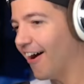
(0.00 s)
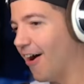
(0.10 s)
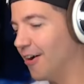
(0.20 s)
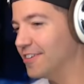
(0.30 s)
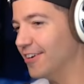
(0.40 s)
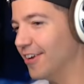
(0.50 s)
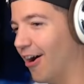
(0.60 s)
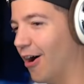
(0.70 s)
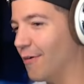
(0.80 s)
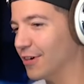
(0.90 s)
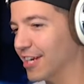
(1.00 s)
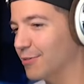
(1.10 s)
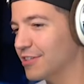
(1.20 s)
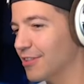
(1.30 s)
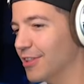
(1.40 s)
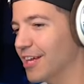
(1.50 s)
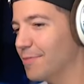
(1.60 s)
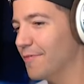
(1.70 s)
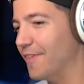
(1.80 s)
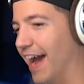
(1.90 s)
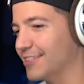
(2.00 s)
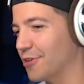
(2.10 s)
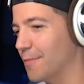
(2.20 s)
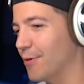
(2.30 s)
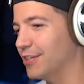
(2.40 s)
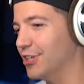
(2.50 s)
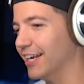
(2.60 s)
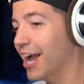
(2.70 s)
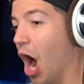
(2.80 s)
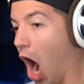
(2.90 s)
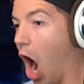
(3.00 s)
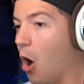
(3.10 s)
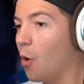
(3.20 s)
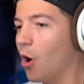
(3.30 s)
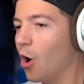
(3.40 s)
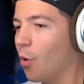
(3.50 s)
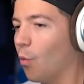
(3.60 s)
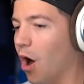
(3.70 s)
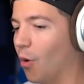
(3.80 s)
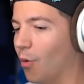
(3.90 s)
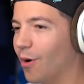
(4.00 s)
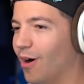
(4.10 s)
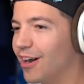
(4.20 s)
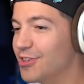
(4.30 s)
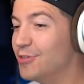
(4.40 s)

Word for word: Oh, dude. Oh, I wish I was a little bit faster at bridging. Oh! Whoa.